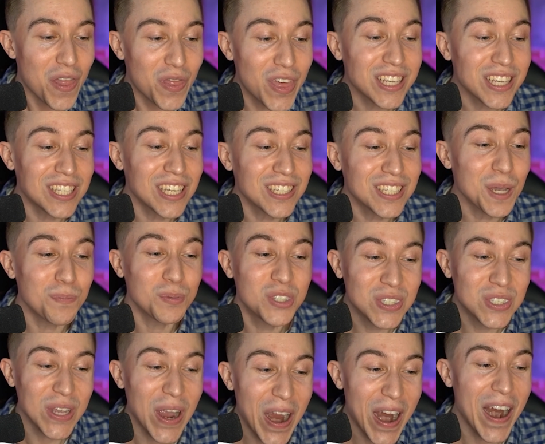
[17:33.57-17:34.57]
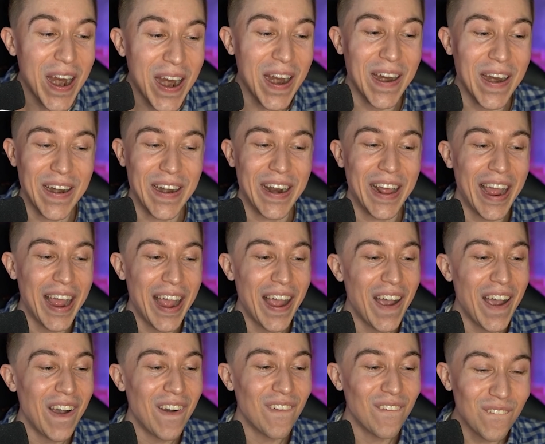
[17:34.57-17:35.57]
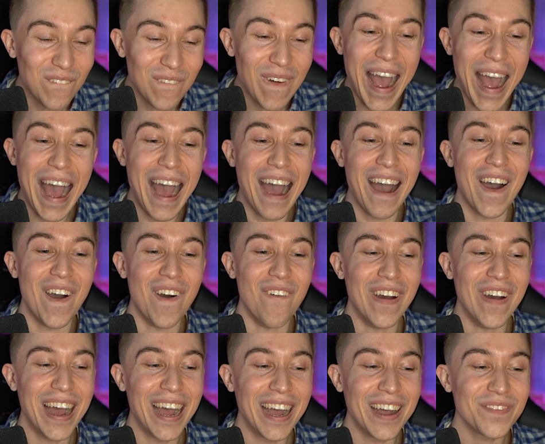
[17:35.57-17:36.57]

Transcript: This is absurd. Wow.